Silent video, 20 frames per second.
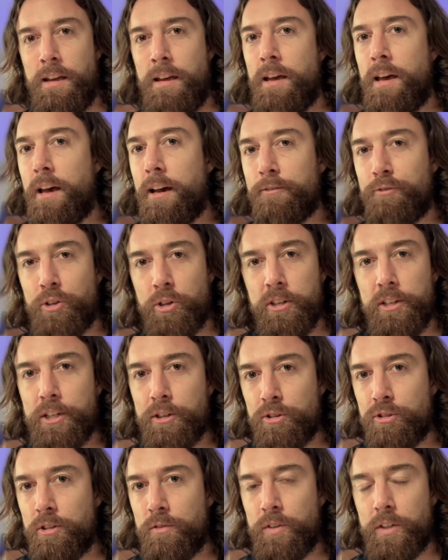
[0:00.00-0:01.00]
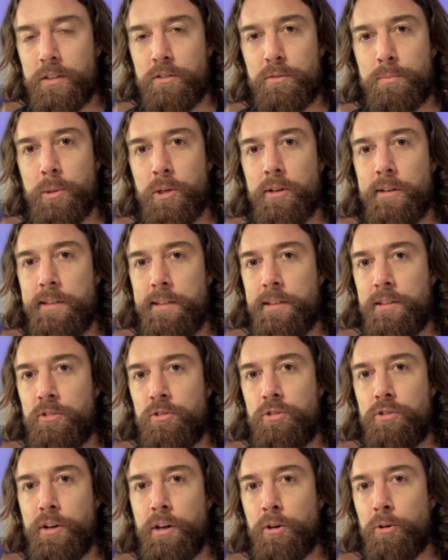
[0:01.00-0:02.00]
After years of
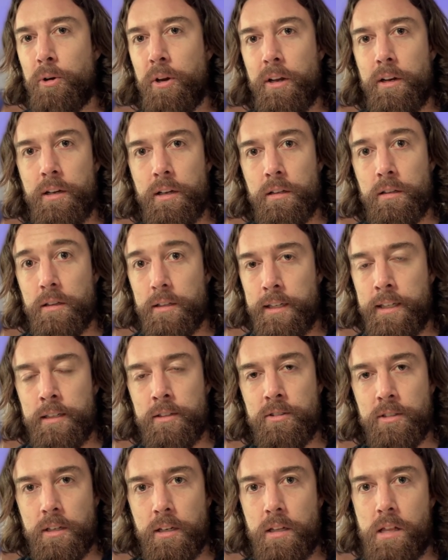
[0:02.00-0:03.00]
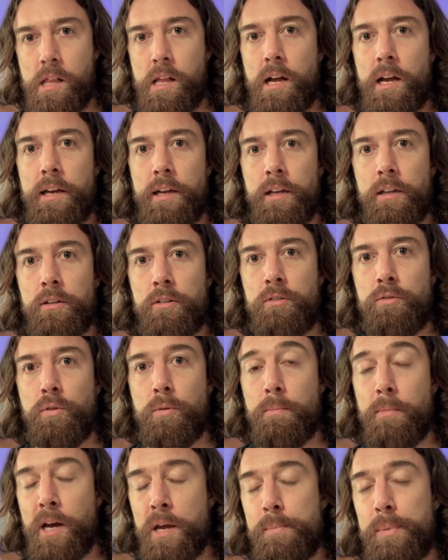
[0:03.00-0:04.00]
experience generating leads and clients for
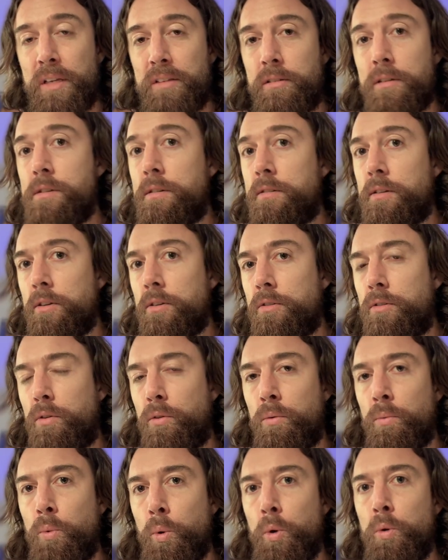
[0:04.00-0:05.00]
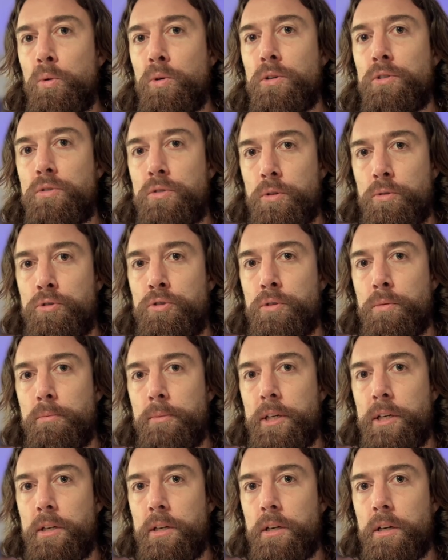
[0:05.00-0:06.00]
my businesses through social
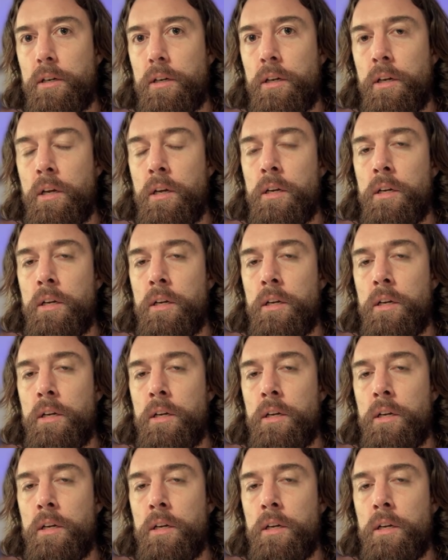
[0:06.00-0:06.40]
media,